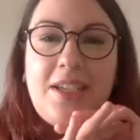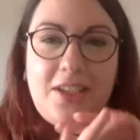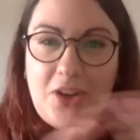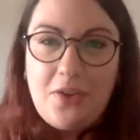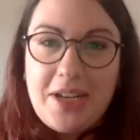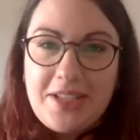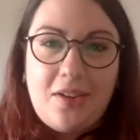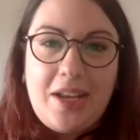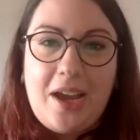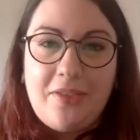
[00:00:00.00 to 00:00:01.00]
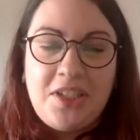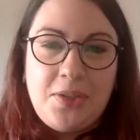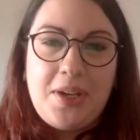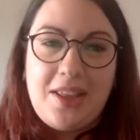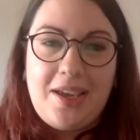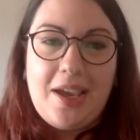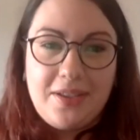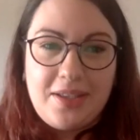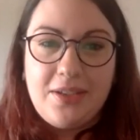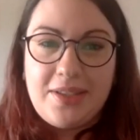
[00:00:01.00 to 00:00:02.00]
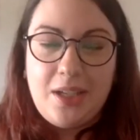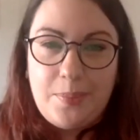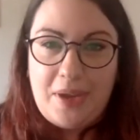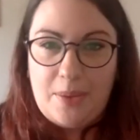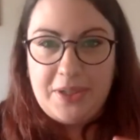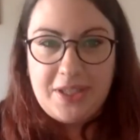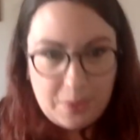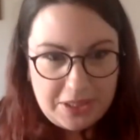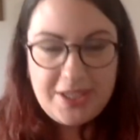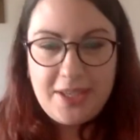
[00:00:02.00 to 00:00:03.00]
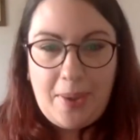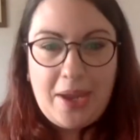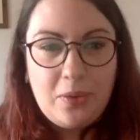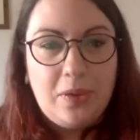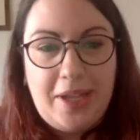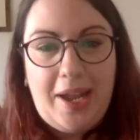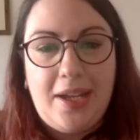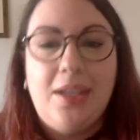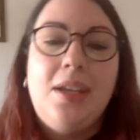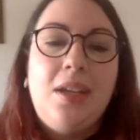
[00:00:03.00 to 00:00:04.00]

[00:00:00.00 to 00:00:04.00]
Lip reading: you don't necessarily have to do anything else and you'll still be able to participate all day.